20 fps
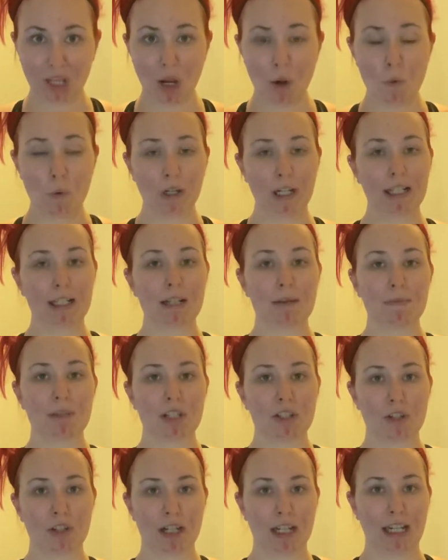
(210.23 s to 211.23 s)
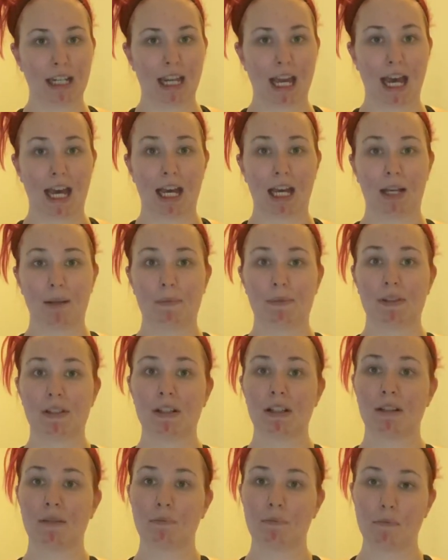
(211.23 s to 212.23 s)
when it comes to training abs,
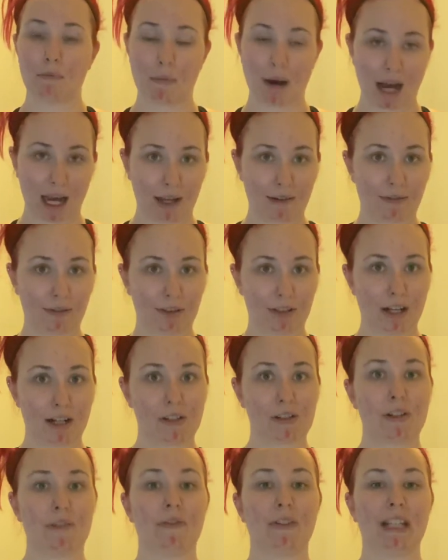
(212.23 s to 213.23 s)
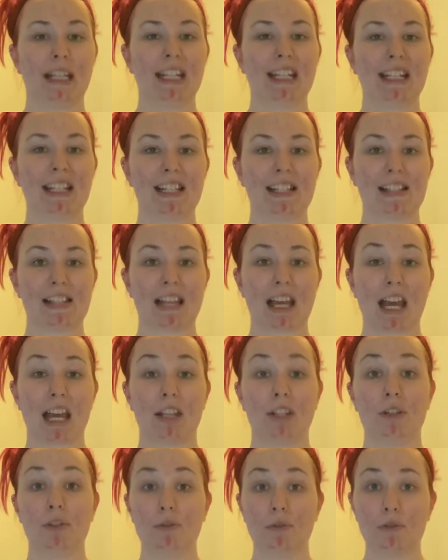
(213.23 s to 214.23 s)
my philosophy is that
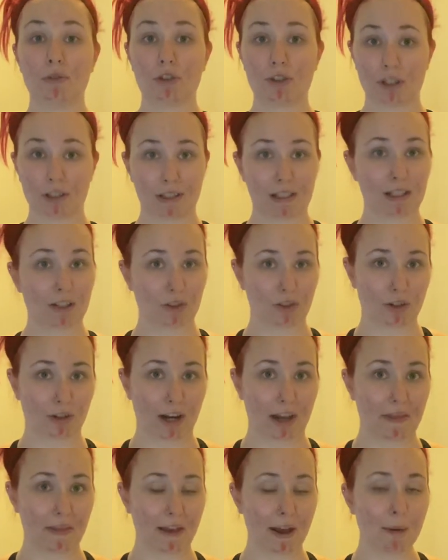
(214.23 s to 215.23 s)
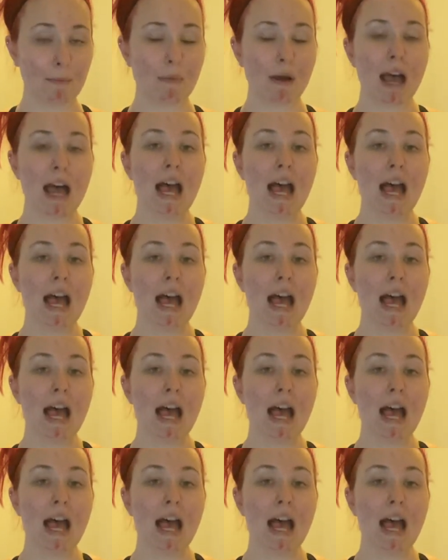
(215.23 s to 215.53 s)
you should still train them.